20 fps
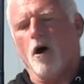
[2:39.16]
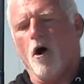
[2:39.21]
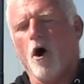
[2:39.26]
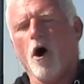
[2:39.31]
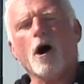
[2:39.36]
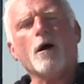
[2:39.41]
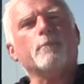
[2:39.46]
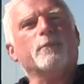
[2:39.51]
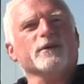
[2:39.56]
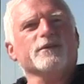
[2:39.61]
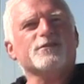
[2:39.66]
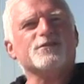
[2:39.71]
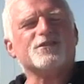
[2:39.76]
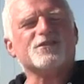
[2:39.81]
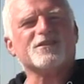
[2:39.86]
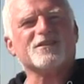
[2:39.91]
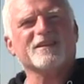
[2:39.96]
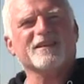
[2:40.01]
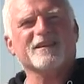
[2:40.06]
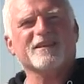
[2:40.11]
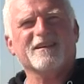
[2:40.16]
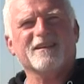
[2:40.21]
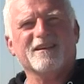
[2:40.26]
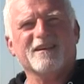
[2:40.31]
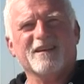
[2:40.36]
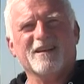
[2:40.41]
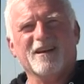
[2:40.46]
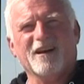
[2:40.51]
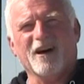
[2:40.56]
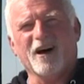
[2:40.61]
arbors
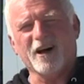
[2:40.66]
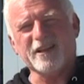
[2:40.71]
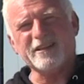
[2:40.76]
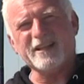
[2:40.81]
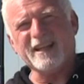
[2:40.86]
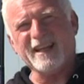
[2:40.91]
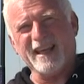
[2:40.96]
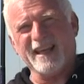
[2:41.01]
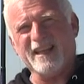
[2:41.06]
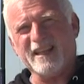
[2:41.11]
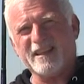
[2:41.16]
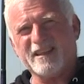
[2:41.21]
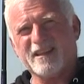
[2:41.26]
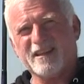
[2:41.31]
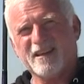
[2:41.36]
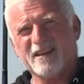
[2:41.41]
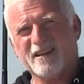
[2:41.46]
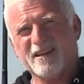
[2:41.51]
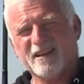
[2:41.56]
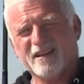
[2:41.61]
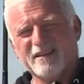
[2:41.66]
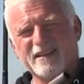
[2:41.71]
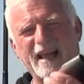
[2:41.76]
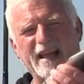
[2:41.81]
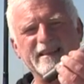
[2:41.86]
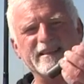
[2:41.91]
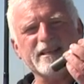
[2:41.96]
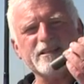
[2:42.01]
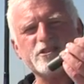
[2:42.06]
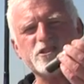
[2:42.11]
underneath
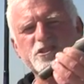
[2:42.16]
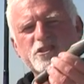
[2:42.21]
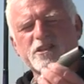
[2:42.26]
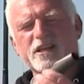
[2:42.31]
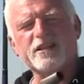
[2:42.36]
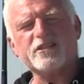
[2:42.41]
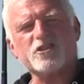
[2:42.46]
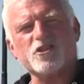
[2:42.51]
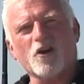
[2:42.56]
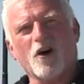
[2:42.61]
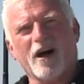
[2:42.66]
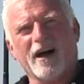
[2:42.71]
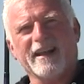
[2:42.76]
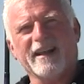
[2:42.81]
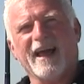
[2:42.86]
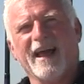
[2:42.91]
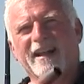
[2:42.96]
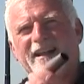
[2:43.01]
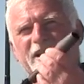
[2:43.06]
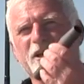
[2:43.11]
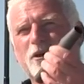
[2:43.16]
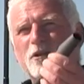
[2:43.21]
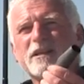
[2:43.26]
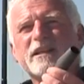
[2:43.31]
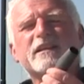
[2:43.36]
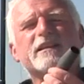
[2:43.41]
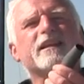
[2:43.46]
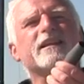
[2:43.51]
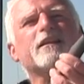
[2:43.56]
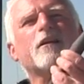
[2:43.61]
that this sits on. And the
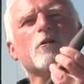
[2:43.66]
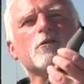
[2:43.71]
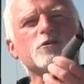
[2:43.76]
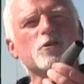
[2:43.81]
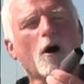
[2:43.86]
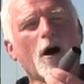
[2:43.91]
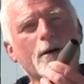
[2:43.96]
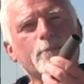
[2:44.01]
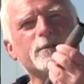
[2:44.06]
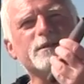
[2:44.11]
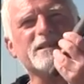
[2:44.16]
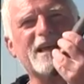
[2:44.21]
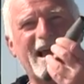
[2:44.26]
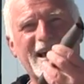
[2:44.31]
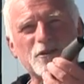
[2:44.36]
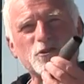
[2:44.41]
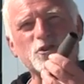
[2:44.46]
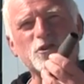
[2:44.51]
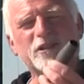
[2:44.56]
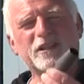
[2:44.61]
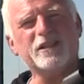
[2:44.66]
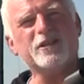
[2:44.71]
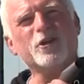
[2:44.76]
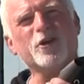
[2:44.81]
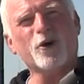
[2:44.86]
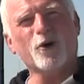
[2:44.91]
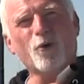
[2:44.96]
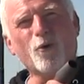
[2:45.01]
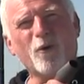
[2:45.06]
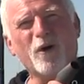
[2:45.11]
only thing those arbors actually
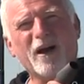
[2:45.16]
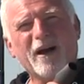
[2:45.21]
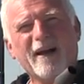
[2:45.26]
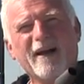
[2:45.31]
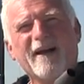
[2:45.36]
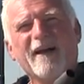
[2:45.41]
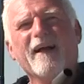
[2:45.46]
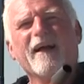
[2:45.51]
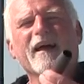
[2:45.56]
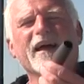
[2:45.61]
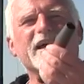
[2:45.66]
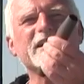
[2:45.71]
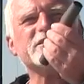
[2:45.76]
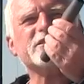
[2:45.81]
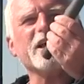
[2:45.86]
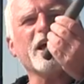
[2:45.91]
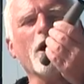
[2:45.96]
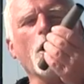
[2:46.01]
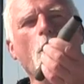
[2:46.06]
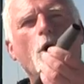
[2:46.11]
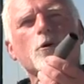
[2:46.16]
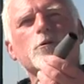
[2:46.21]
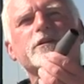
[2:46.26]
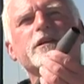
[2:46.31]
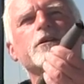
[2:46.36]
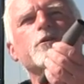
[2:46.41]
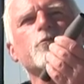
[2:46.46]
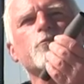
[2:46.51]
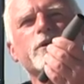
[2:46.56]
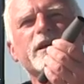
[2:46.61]
do is they're
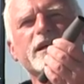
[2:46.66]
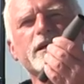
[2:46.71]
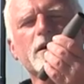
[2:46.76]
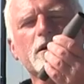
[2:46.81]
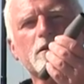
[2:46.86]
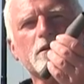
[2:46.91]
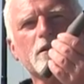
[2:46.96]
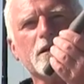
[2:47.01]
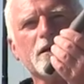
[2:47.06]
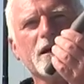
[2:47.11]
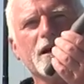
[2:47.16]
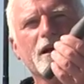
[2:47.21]
holding the reel